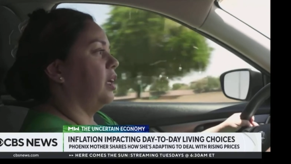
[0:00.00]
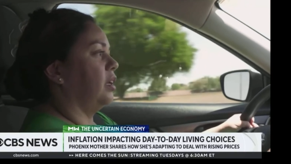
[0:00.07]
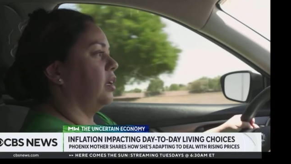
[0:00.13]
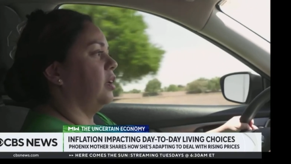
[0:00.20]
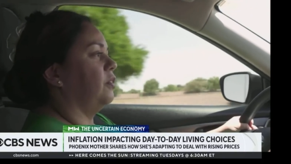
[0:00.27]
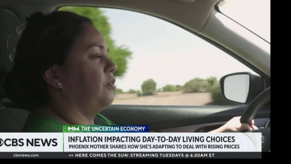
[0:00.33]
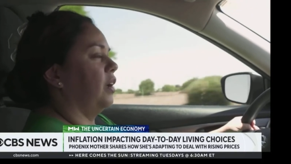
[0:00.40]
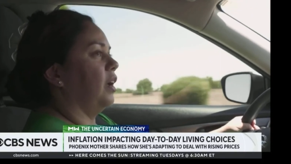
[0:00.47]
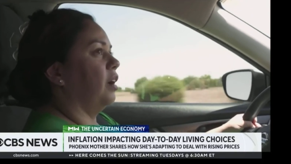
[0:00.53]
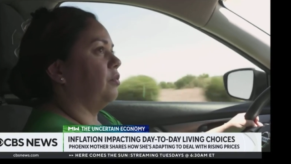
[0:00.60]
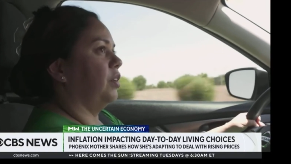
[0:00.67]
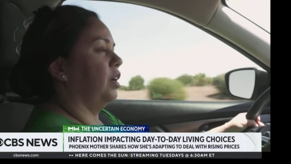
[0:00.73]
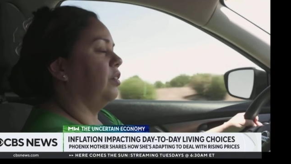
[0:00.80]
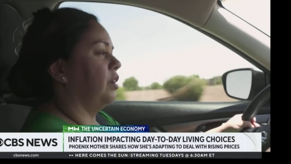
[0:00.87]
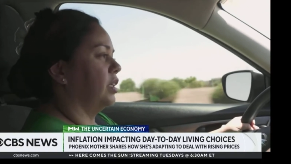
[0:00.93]
And if I have
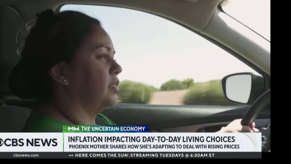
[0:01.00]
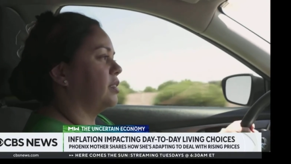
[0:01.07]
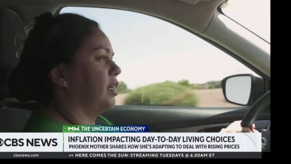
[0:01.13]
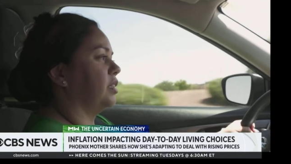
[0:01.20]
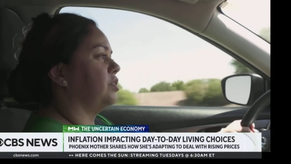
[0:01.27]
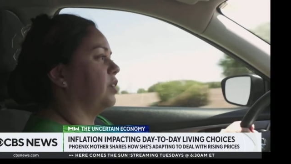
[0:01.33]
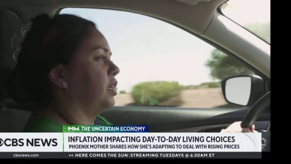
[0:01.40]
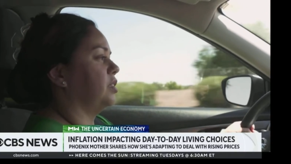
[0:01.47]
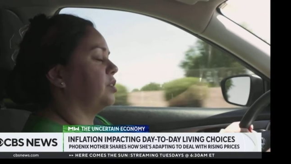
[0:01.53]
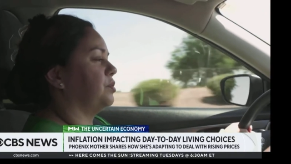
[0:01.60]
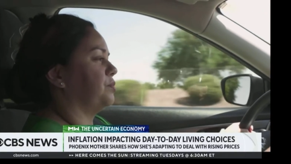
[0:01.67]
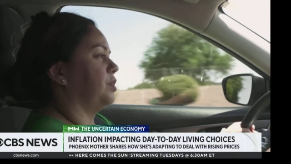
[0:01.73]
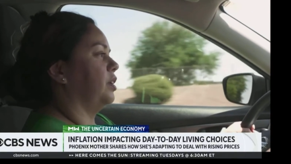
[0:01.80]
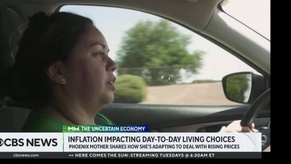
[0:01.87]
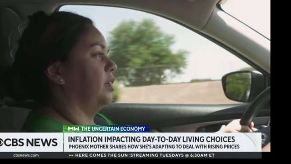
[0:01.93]
errands, I try to
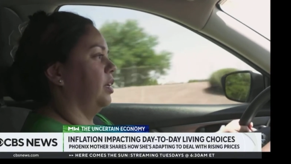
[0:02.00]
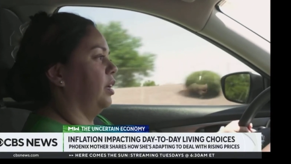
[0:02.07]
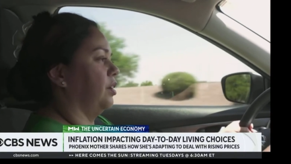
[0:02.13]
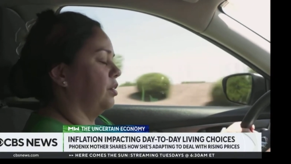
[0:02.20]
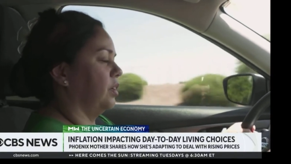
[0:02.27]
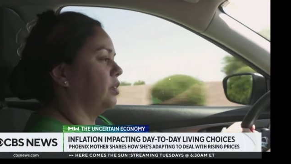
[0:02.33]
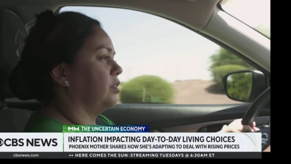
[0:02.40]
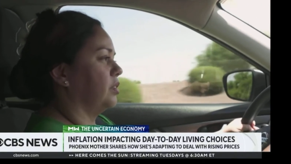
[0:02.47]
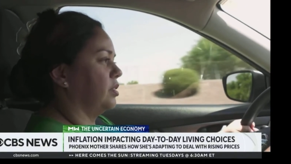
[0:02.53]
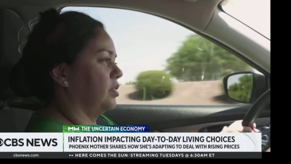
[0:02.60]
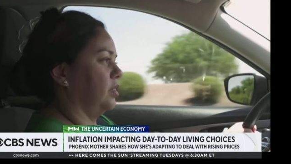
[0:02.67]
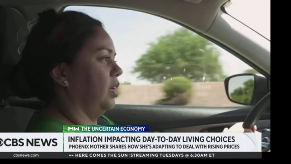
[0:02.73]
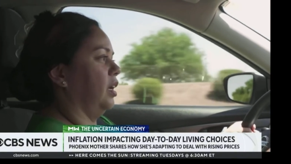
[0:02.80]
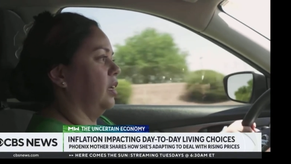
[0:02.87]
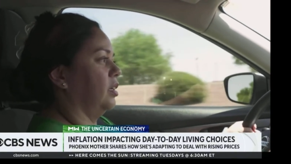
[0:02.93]
run an errand
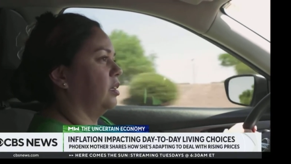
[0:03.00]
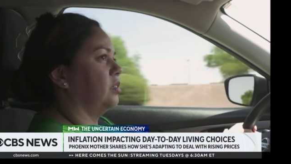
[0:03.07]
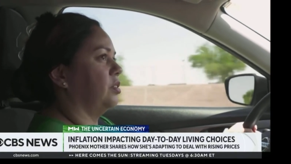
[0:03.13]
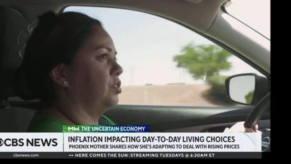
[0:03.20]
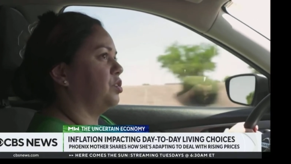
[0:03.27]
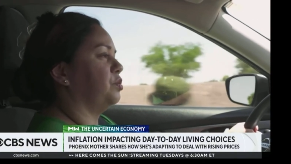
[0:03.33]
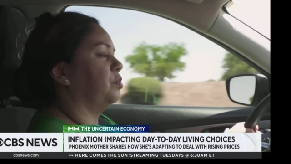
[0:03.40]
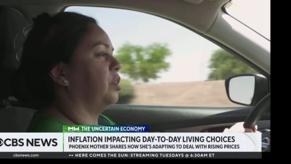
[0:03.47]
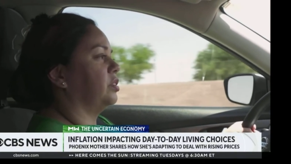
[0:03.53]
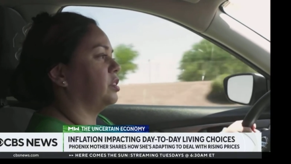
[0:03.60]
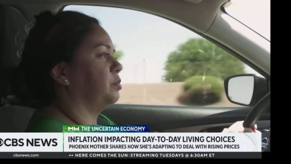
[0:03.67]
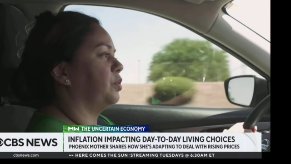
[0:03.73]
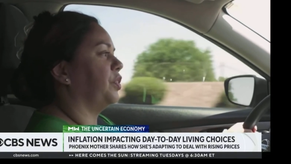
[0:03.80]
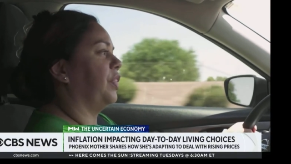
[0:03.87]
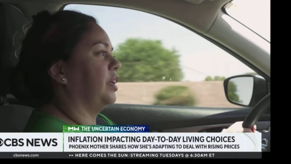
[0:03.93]
and do
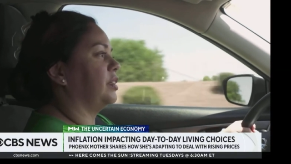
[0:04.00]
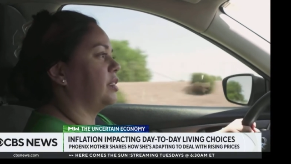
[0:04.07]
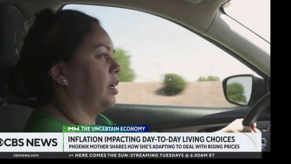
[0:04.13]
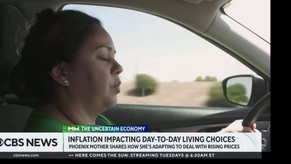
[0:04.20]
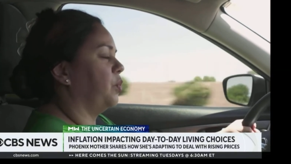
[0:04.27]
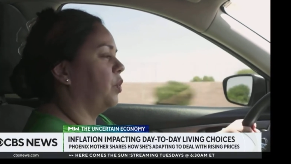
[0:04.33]
multiple things at